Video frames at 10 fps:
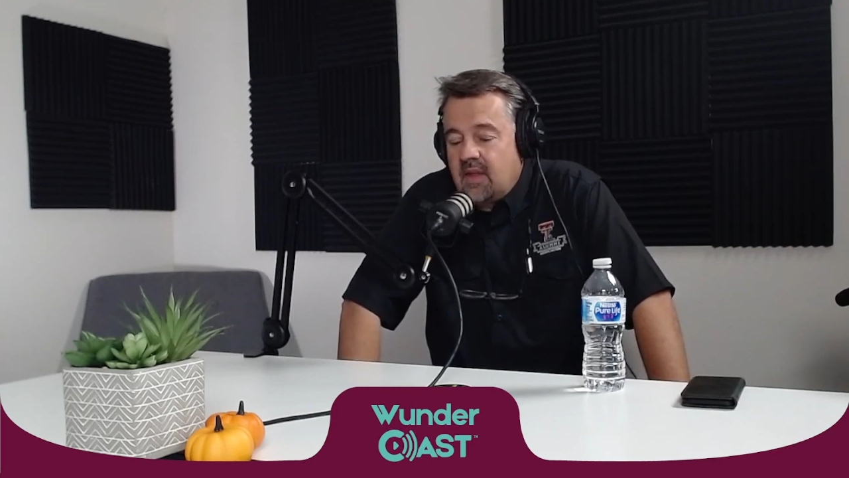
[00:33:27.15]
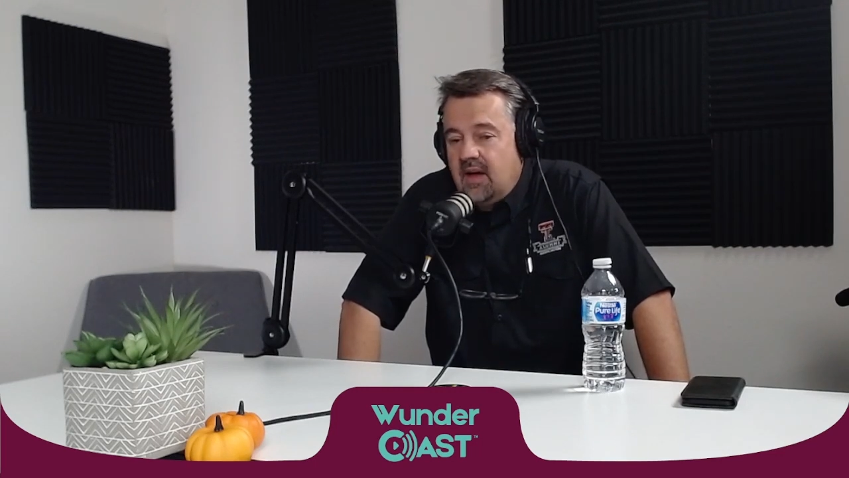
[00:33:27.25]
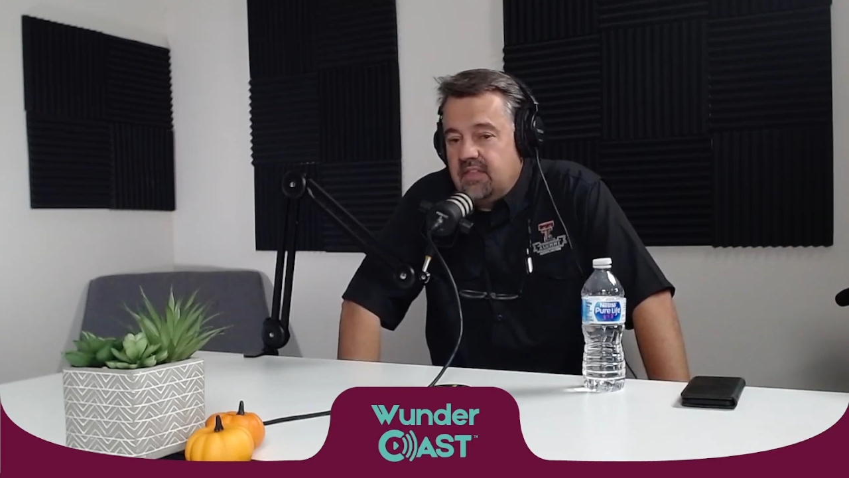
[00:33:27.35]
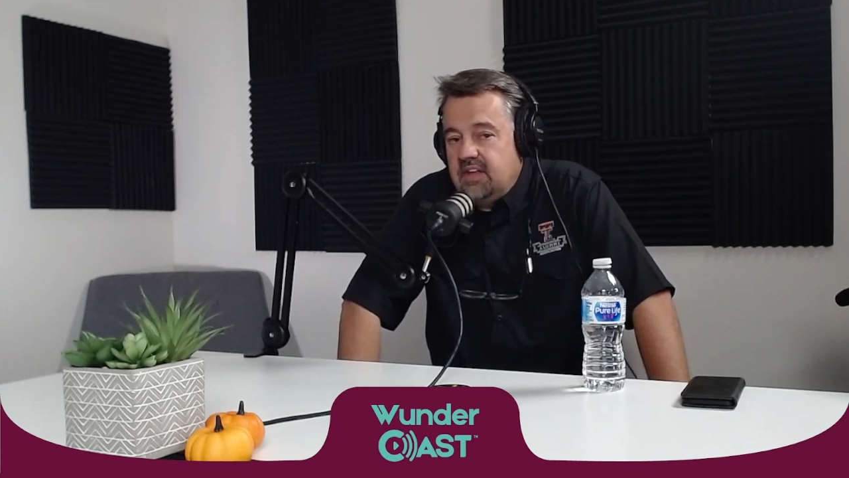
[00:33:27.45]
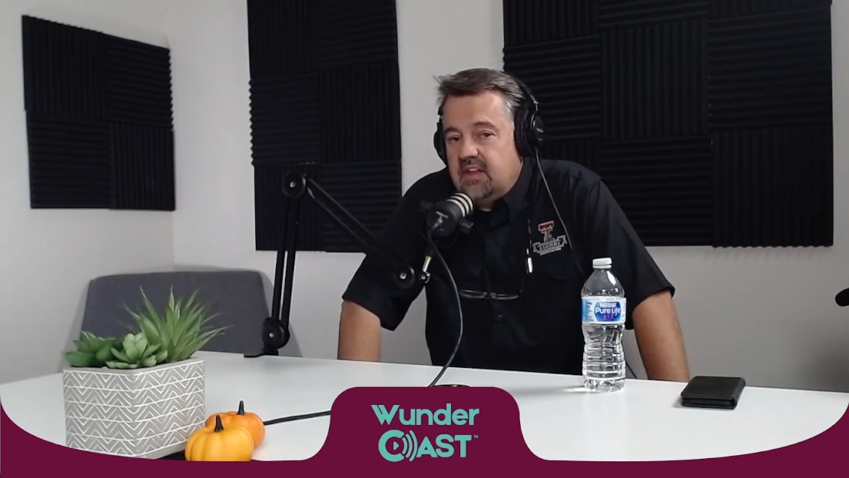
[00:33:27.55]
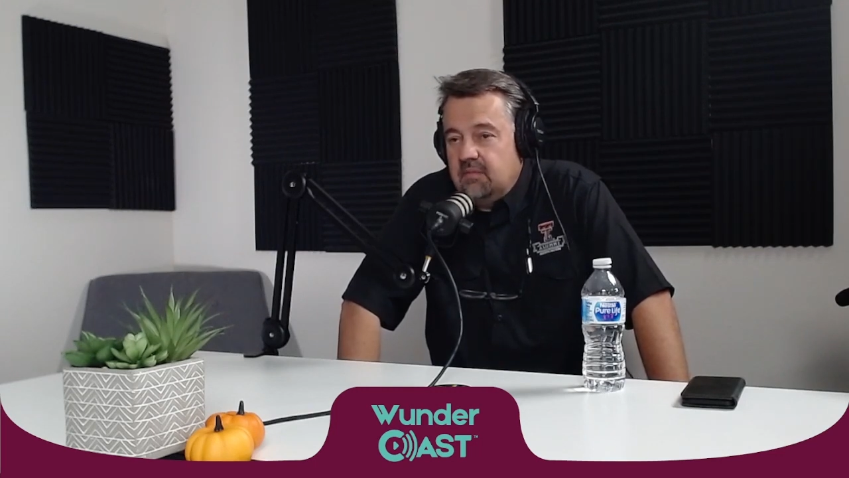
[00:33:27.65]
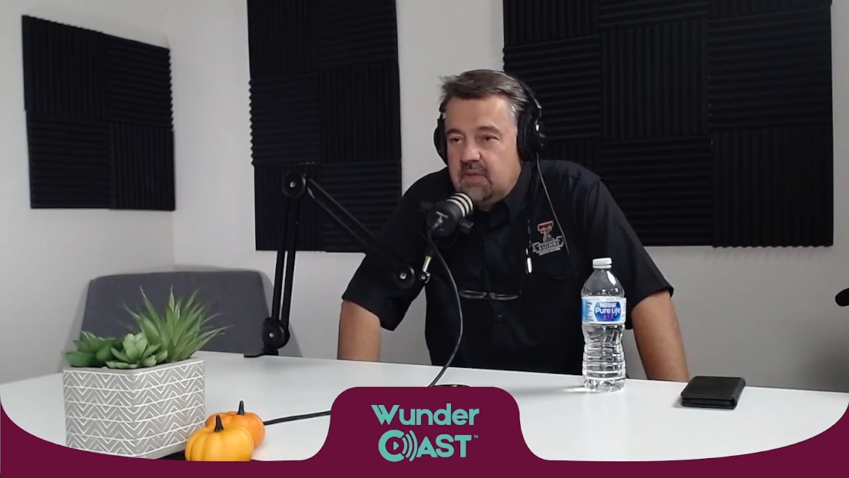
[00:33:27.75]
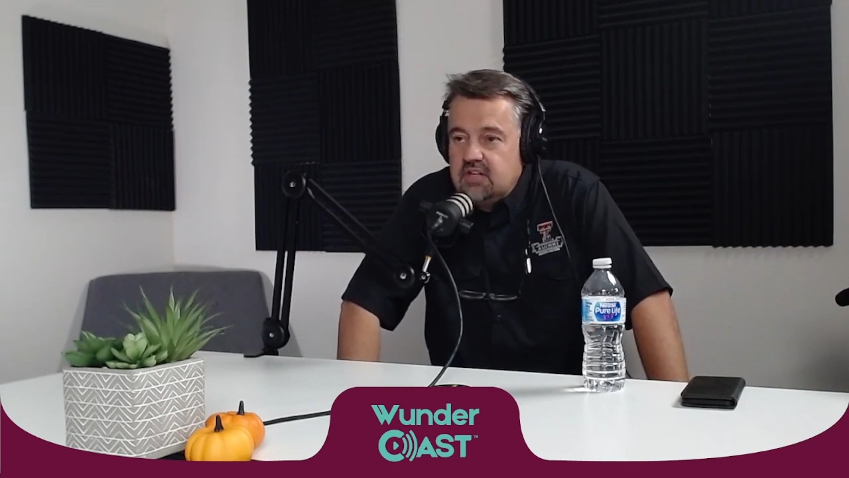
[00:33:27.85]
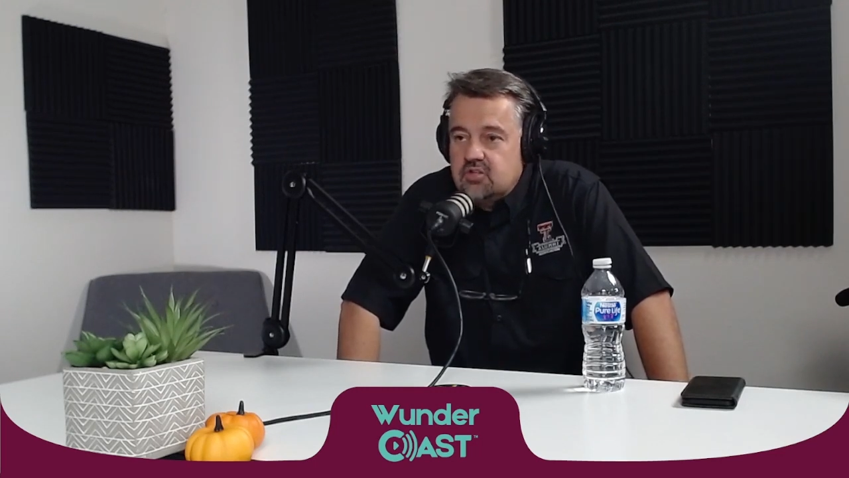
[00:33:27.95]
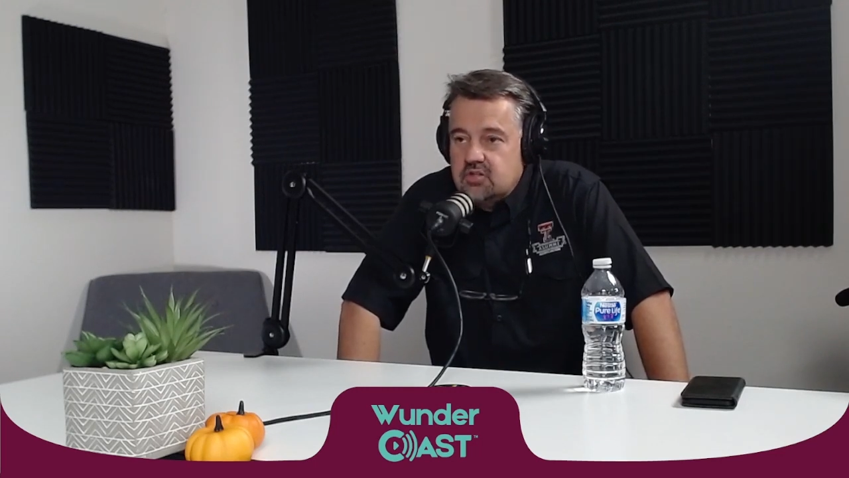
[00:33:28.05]
I think that
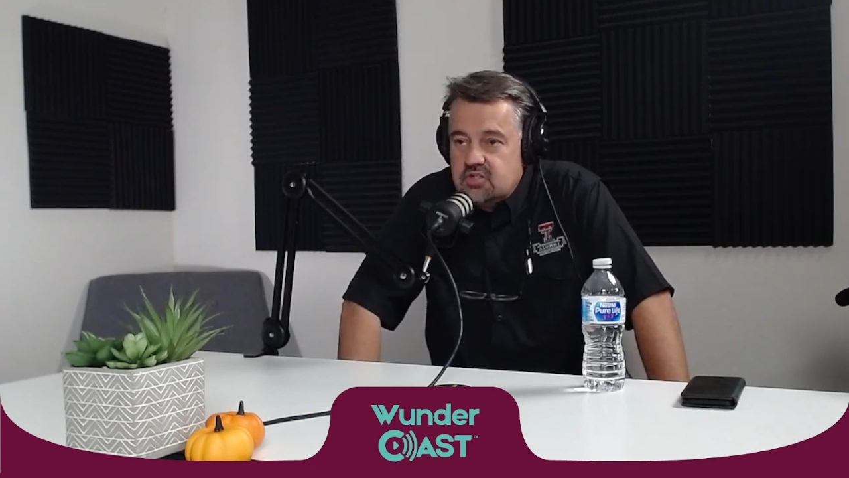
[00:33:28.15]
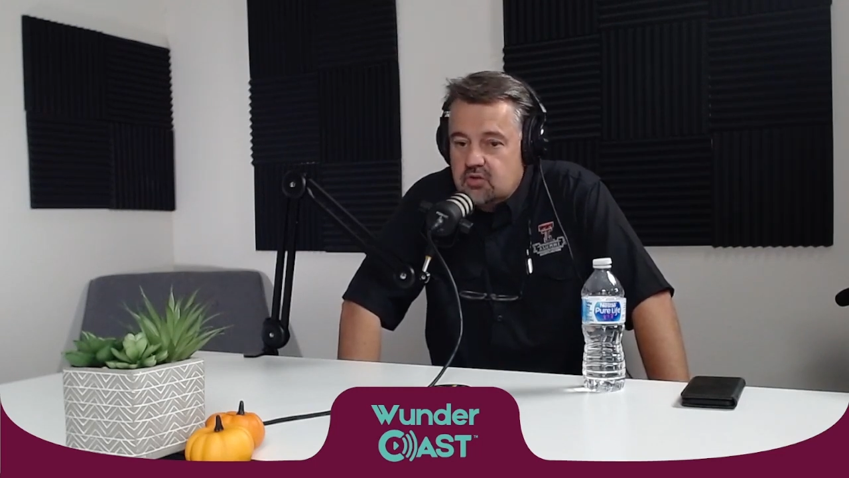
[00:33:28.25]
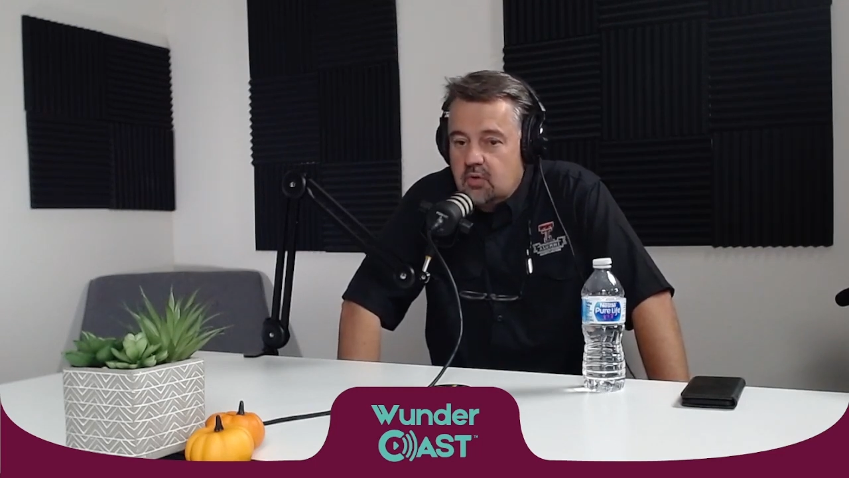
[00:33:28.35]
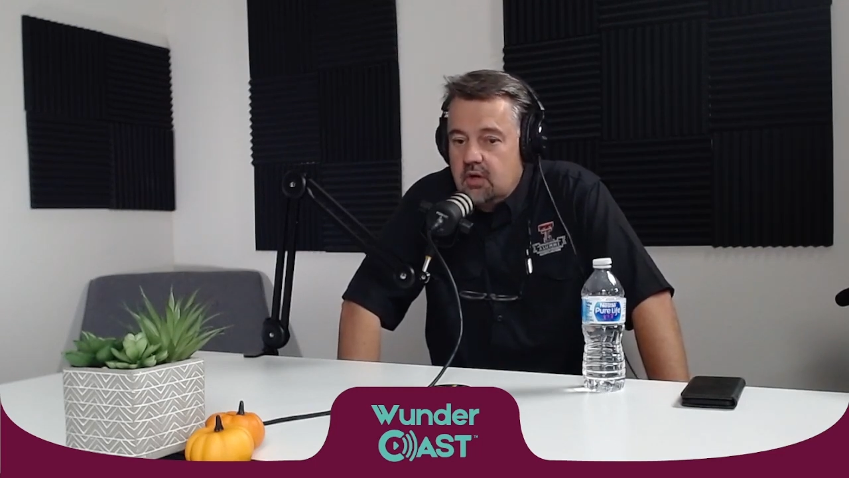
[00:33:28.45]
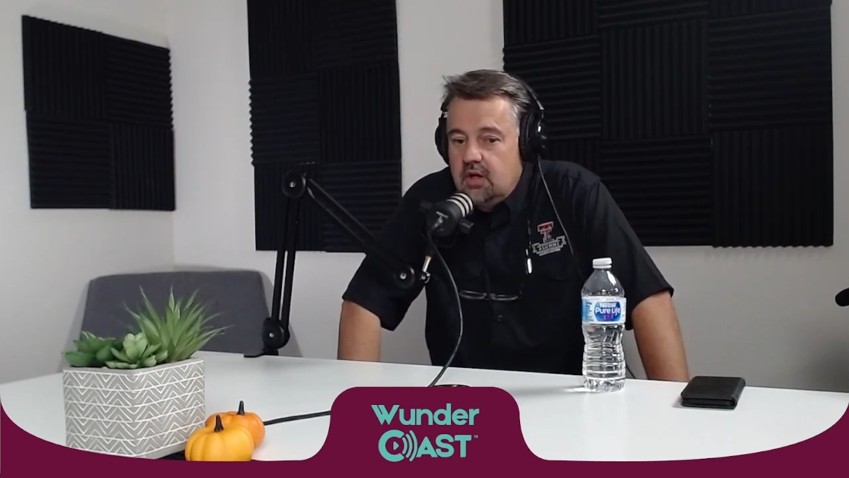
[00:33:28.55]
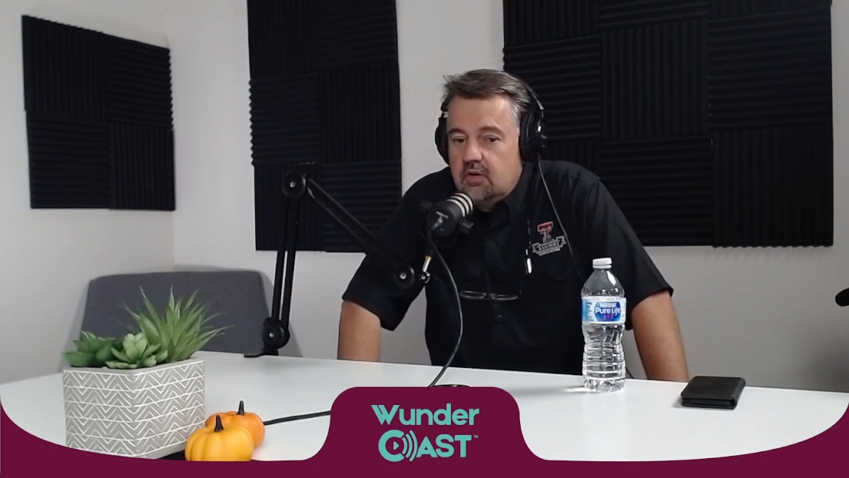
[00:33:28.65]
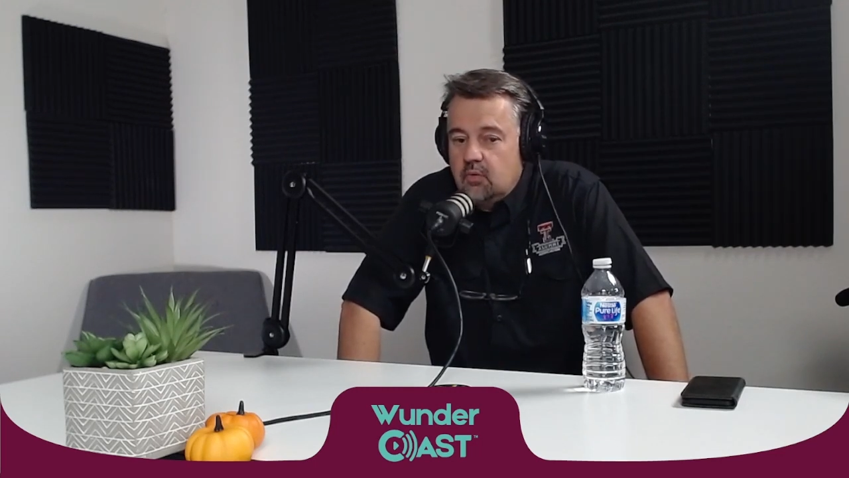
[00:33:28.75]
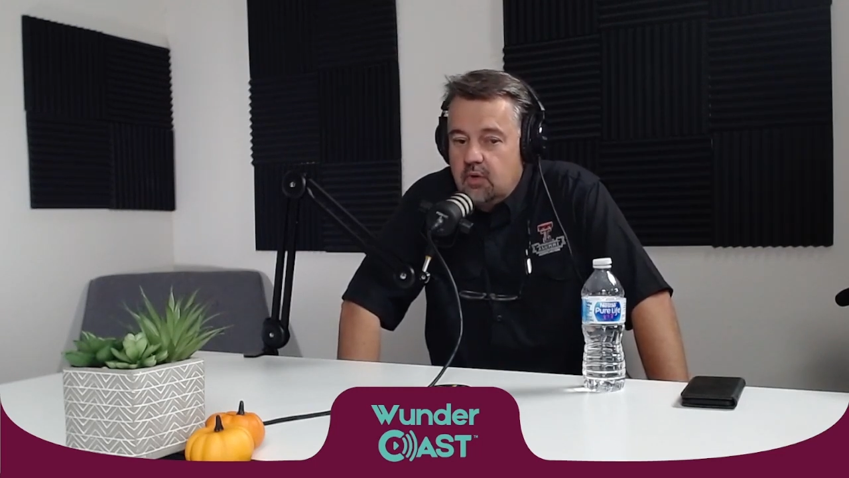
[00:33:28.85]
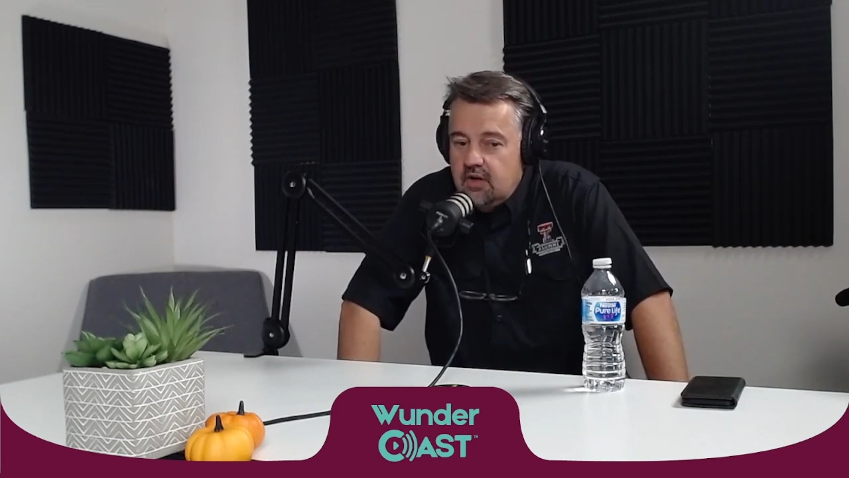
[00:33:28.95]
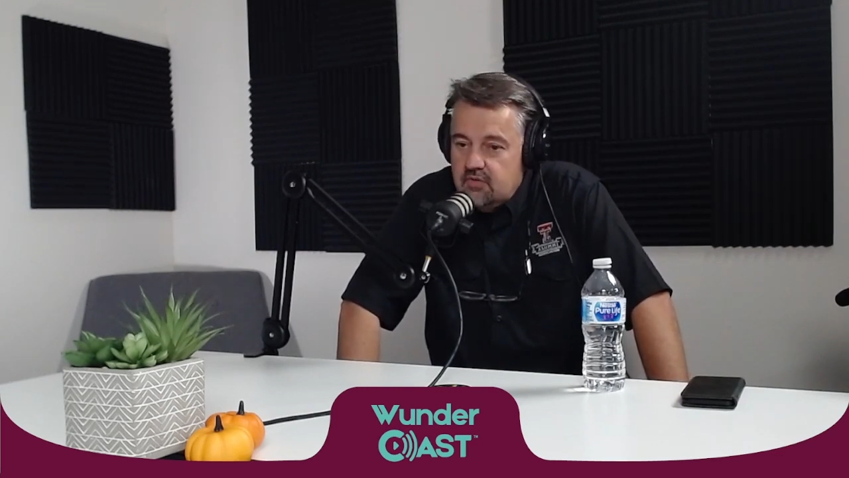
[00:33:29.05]
makes your story, or
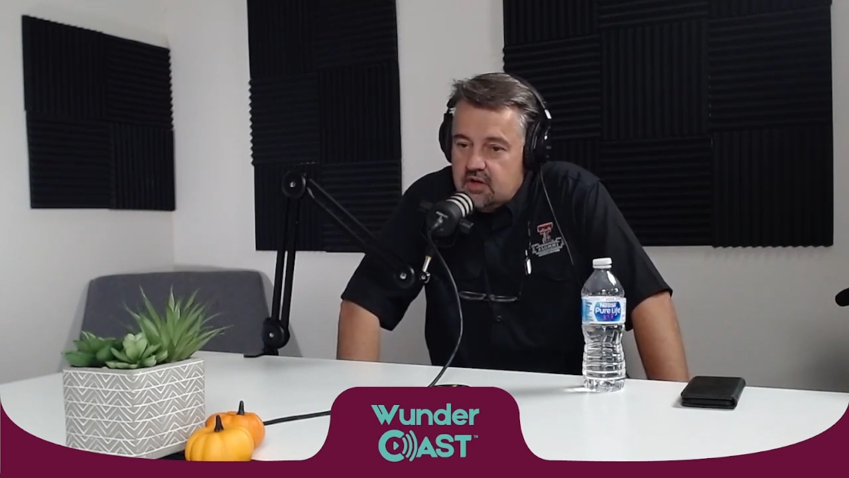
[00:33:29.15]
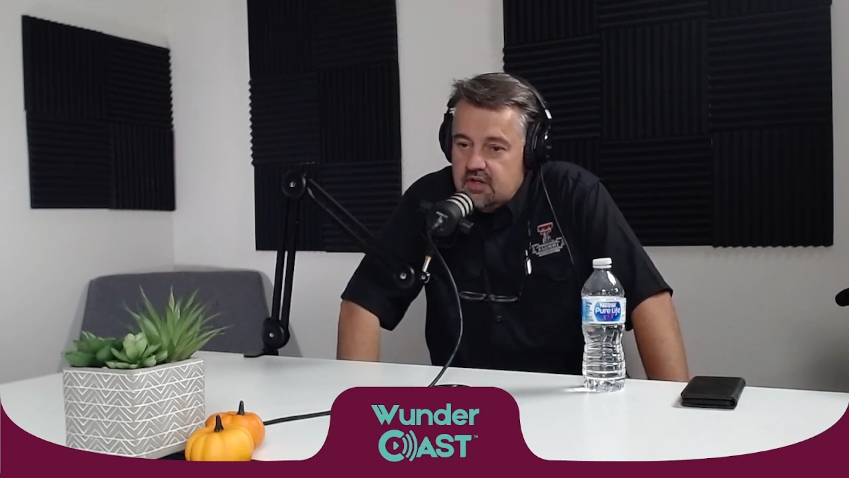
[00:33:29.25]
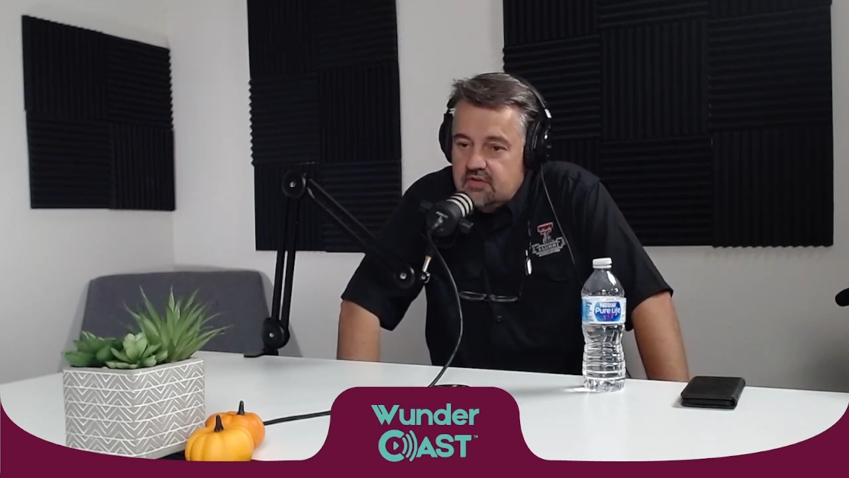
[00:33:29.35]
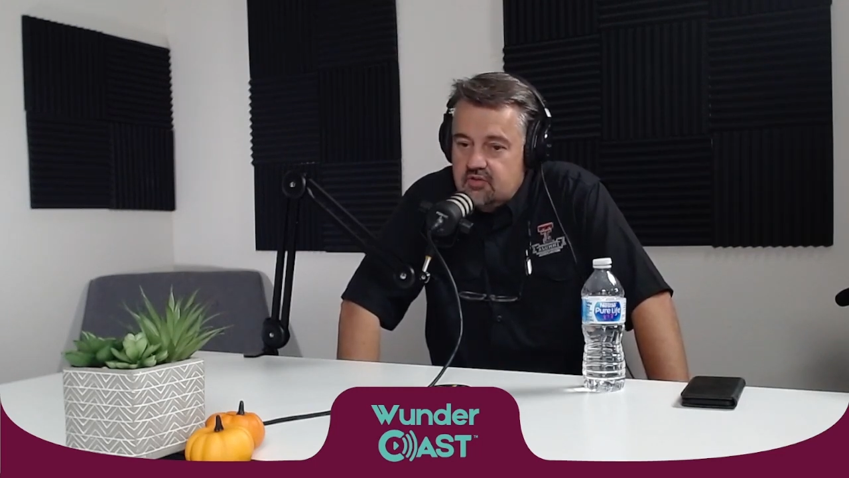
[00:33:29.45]
whatever it is,